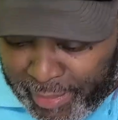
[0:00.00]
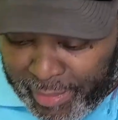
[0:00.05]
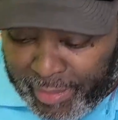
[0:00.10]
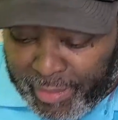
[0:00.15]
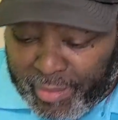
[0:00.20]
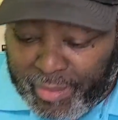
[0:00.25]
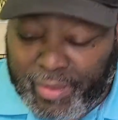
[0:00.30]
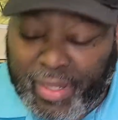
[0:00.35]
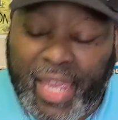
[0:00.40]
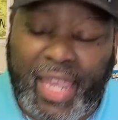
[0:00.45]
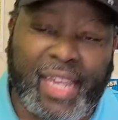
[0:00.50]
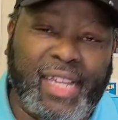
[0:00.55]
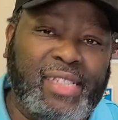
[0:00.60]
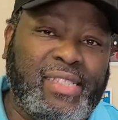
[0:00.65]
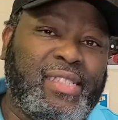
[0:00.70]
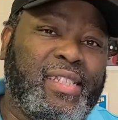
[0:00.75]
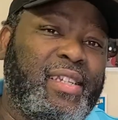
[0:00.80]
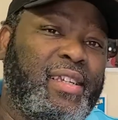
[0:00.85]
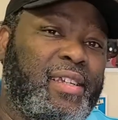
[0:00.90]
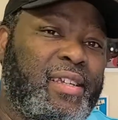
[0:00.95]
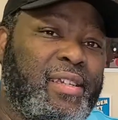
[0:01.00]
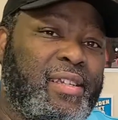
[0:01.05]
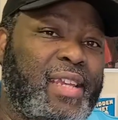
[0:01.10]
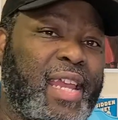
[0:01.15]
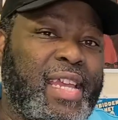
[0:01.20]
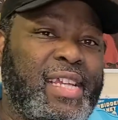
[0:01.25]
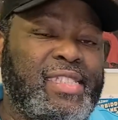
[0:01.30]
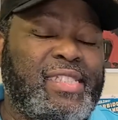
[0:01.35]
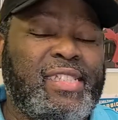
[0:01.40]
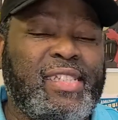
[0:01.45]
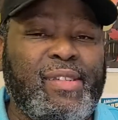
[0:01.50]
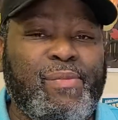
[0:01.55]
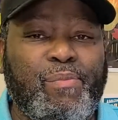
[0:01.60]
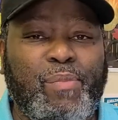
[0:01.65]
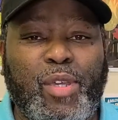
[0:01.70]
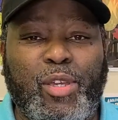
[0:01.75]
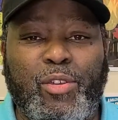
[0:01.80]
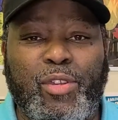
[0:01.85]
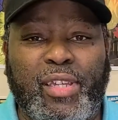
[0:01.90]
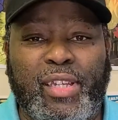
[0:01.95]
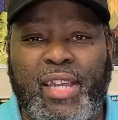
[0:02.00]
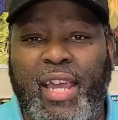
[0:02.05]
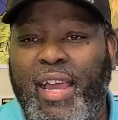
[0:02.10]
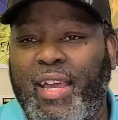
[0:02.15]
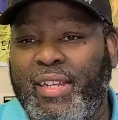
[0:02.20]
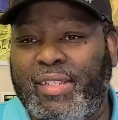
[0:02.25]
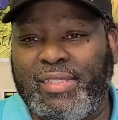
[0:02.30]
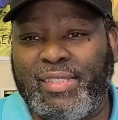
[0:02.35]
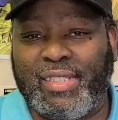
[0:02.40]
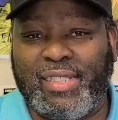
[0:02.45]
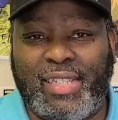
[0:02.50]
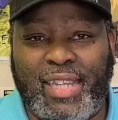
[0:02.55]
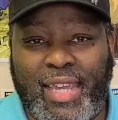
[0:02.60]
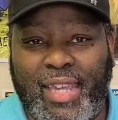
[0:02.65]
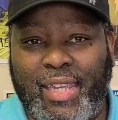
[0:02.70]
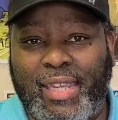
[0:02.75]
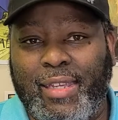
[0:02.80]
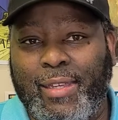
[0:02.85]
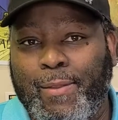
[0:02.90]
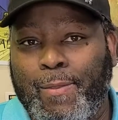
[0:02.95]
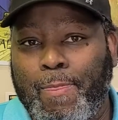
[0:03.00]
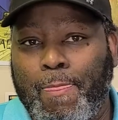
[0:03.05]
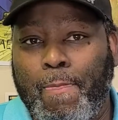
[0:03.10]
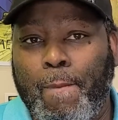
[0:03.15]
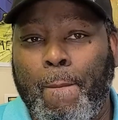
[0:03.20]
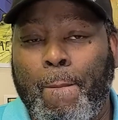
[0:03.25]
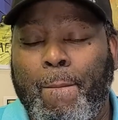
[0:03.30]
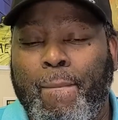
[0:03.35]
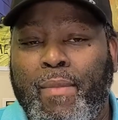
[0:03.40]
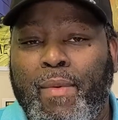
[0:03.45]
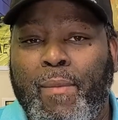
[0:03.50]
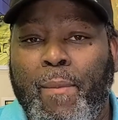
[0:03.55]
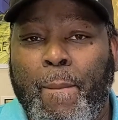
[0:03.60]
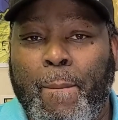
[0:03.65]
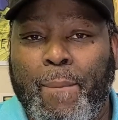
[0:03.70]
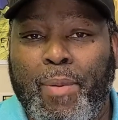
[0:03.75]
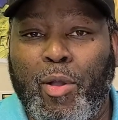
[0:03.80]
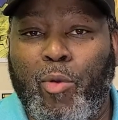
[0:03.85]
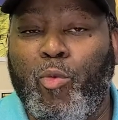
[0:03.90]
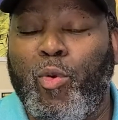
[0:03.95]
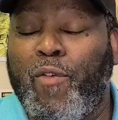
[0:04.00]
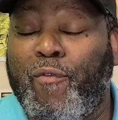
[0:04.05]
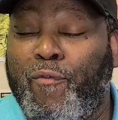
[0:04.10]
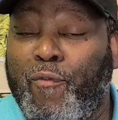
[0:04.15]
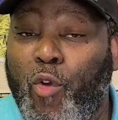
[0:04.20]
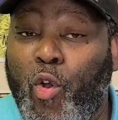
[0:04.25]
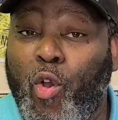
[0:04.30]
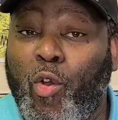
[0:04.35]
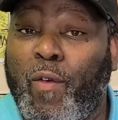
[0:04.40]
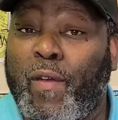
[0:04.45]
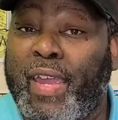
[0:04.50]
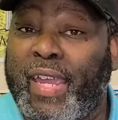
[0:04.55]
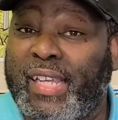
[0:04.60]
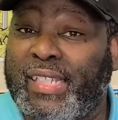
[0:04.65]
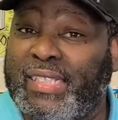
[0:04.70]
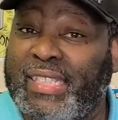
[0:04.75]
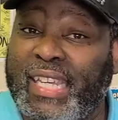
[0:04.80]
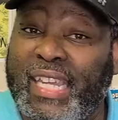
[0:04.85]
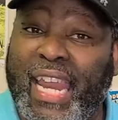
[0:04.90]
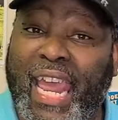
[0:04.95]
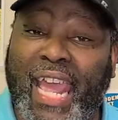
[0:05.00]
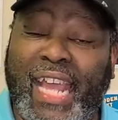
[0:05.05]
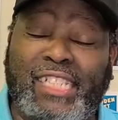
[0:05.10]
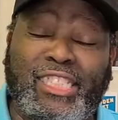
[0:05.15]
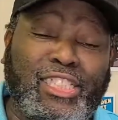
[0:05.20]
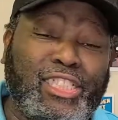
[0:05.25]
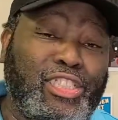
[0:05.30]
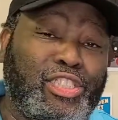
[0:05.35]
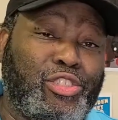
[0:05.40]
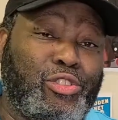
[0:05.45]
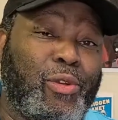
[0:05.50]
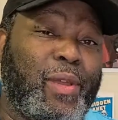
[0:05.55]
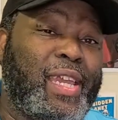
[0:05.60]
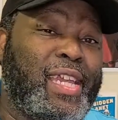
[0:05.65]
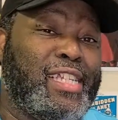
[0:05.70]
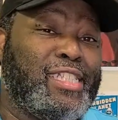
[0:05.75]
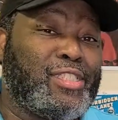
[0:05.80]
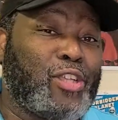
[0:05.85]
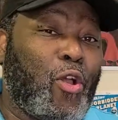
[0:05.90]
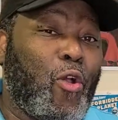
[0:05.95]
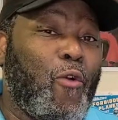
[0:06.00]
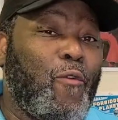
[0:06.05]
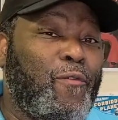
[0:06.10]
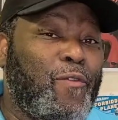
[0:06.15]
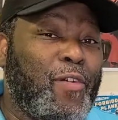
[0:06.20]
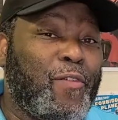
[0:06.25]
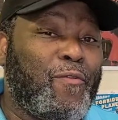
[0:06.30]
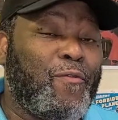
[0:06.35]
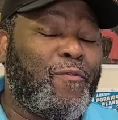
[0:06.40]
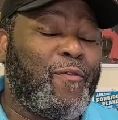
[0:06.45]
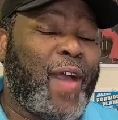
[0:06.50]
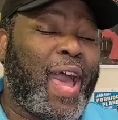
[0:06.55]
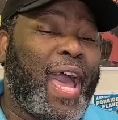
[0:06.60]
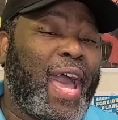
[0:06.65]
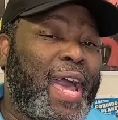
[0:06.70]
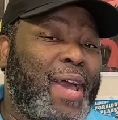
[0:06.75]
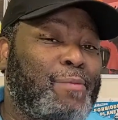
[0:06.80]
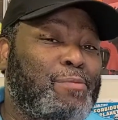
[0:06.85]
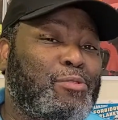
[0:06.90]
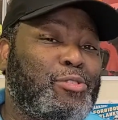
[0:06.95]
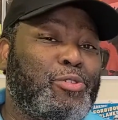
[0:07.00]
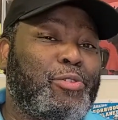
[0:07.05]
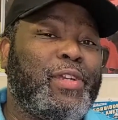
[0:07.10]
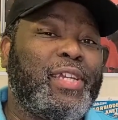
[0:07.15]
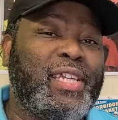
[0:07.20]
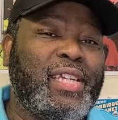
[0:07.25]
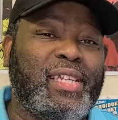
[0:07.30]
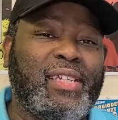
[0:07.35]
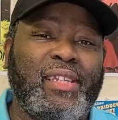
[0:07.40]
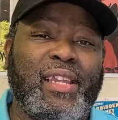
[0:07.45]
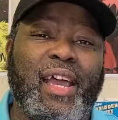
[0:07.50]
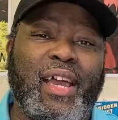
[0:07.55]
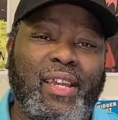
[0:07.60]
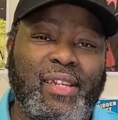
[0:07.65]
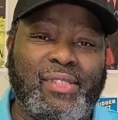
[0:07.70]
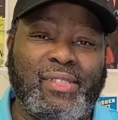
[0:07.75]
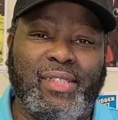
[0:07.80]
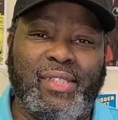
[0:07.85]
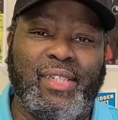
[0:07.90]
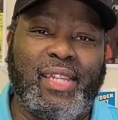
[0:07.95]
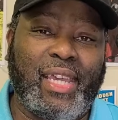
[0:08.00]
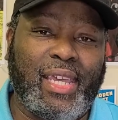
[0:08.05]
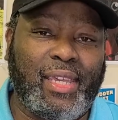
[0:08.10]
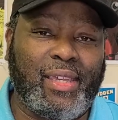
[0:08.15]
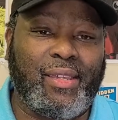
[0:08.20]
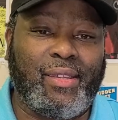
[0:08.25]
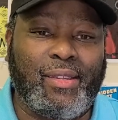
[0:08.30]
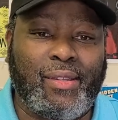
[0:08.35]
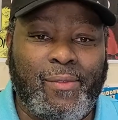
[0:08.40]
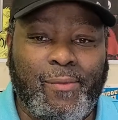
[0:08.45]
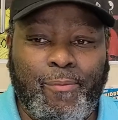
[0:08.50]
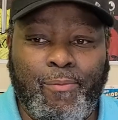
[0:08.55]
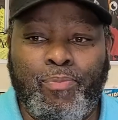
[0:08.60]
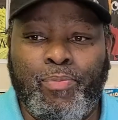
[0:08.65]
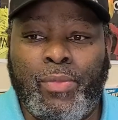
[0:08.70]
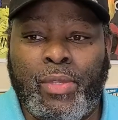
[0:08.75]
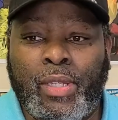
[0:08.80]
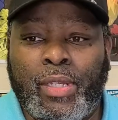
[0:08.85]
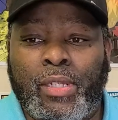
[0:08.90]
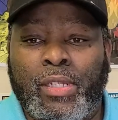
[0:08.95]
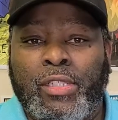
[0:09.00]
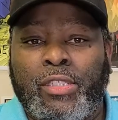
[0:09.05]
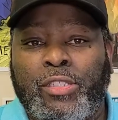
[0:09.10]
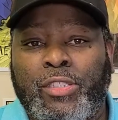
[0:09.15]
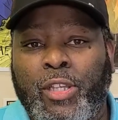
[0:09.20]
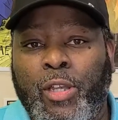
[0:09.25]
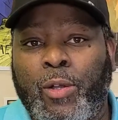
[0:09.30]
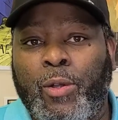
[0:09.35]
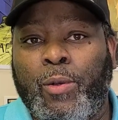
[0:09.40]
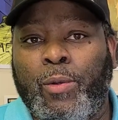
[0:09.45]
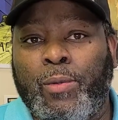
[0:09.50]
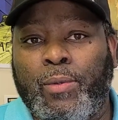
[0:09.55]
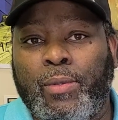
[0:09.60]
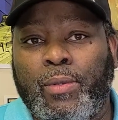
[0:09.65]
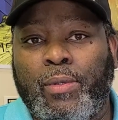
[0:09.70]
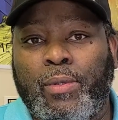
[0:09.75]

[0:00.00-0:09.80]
18-19 billion dollars a day, but with Forex, it actually trades over $5 trillion a day. So